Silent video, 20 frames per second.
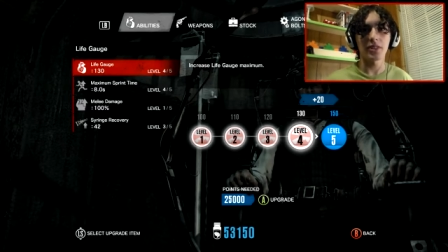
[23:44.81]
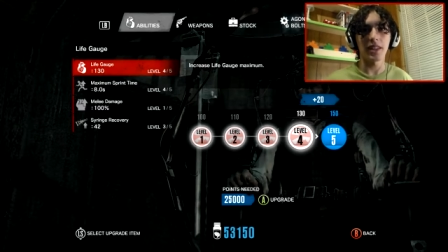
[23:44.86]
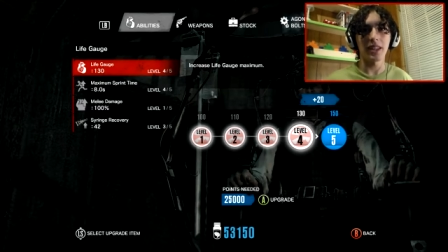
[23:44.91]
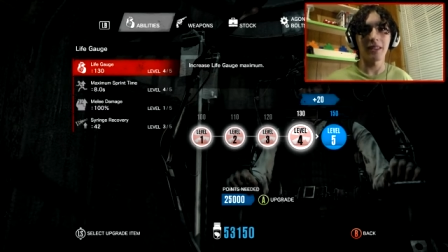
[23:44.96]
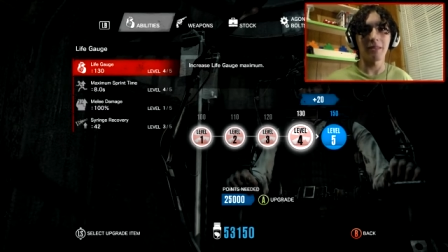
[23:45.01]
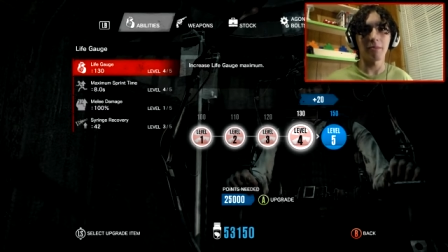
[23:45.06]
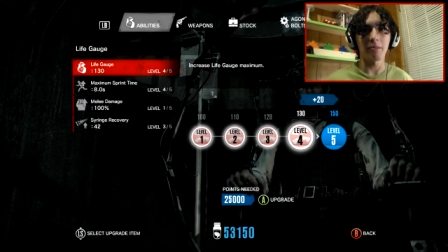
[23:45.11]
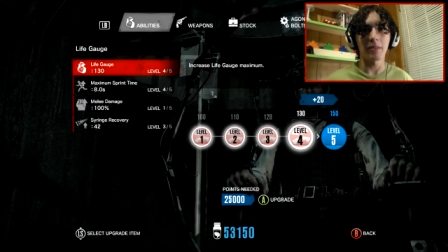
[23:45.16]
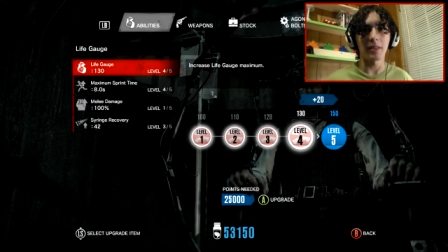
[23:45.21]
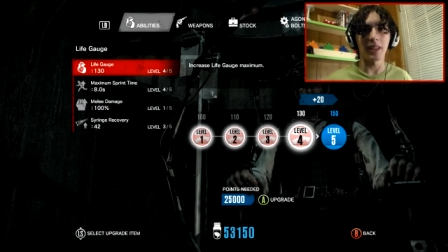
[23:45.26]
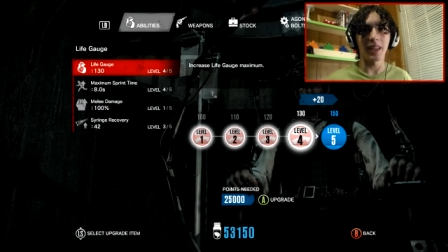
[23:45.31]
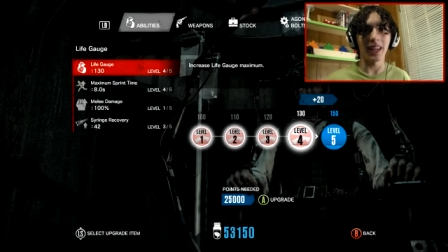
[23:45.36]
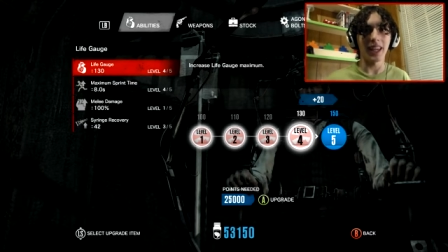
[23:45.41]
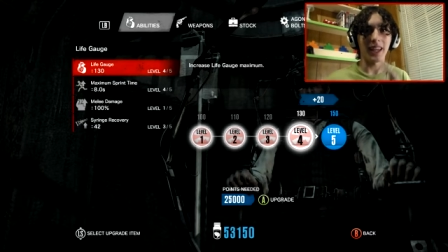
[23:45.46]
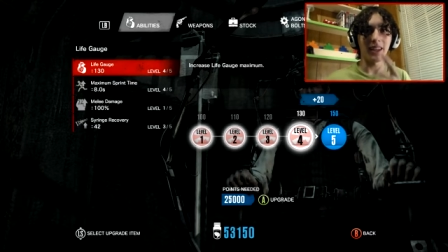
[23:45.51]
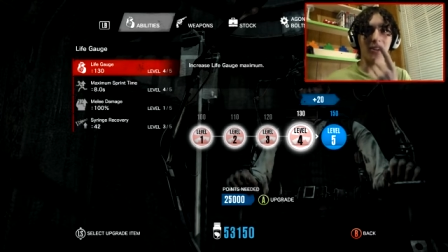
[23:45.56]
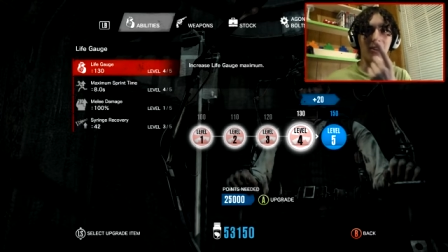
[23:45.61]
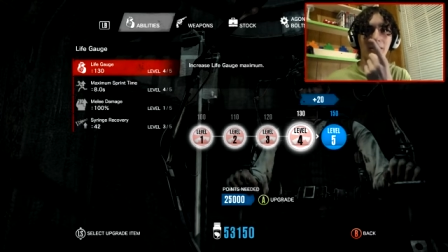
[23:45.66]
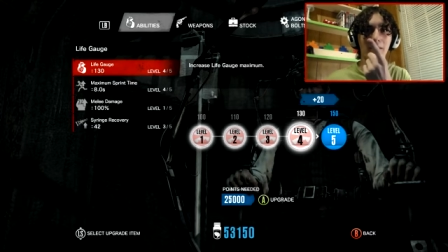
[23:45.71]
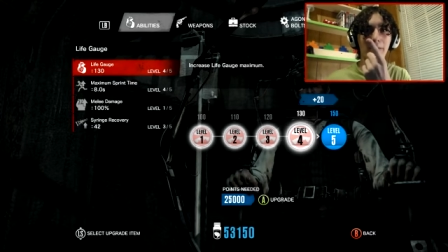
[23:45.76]
That the
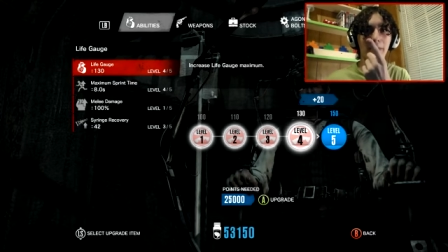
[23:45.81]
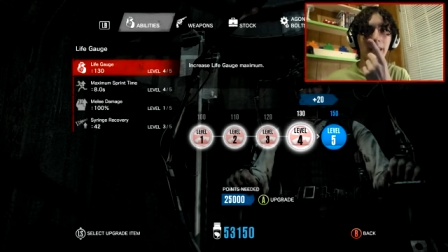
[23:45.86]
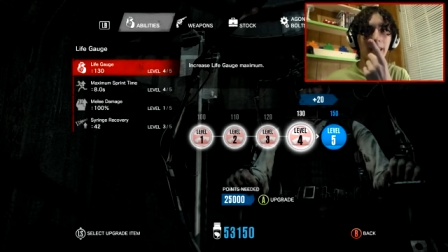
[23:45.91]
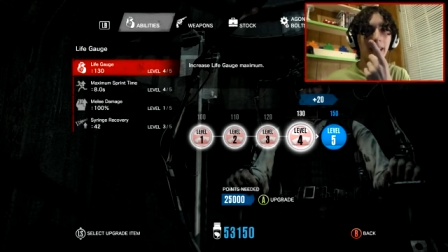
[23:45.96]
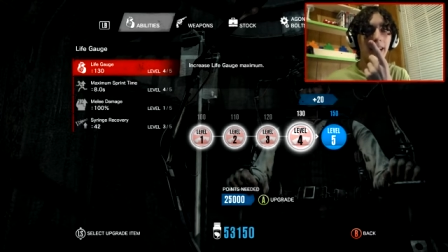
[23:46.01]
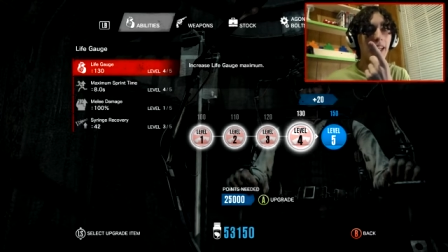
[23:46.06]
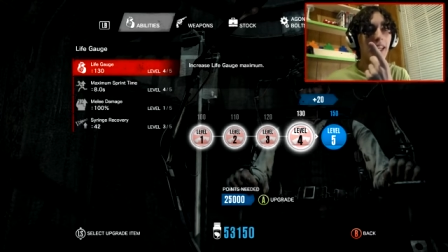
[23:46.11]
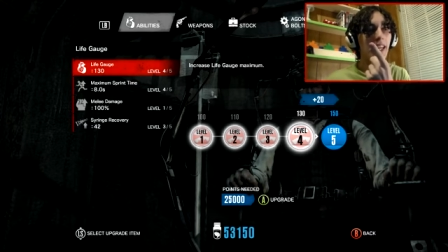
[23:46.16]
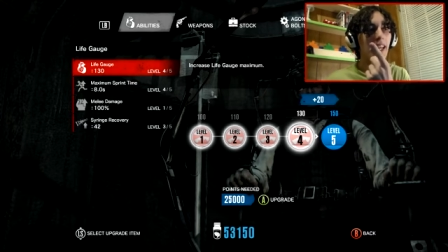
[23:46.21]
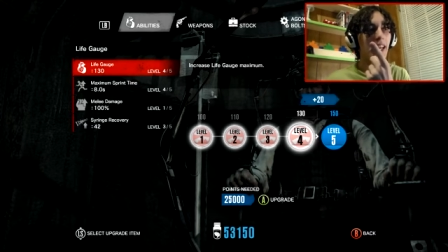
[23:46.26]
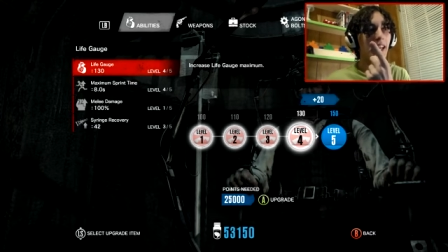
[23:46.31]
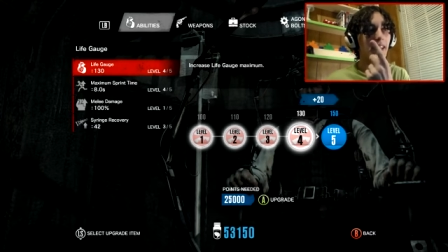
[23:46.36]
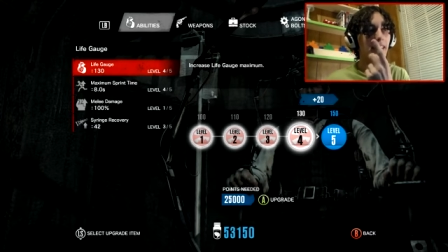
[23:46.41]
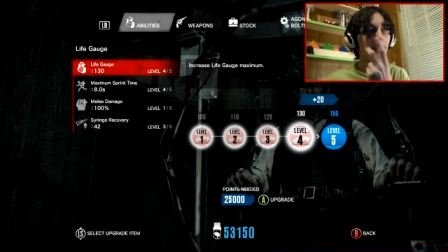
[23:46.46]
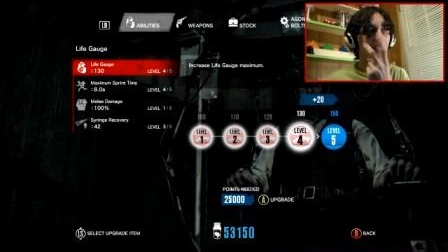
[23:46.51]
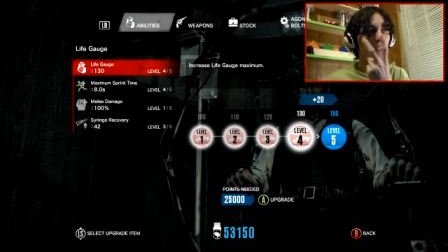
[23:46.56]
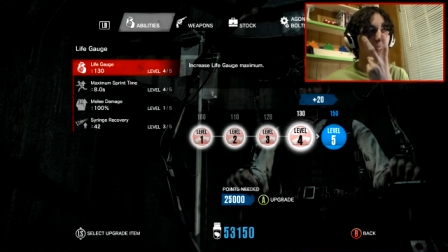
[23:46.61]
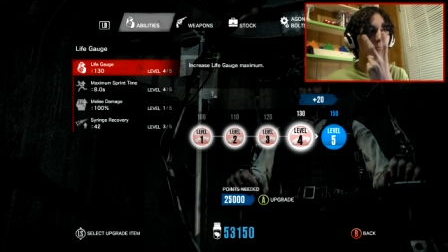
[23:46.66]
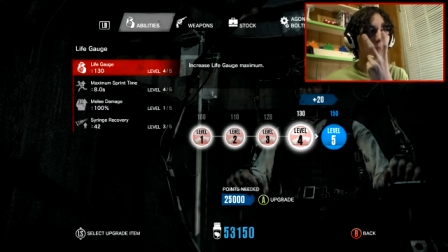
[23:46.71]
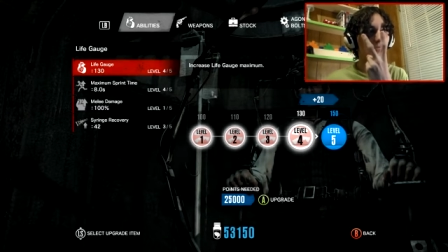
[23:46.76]
8 arm lady and
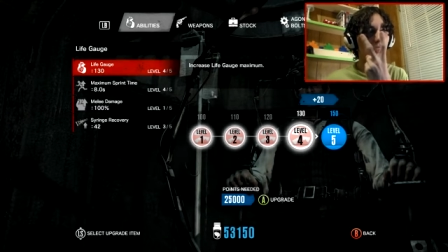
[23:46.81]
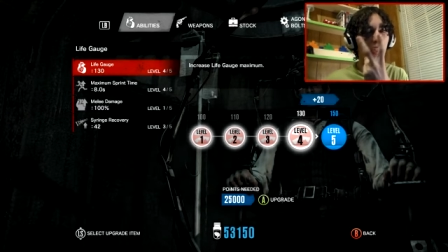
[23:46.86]
the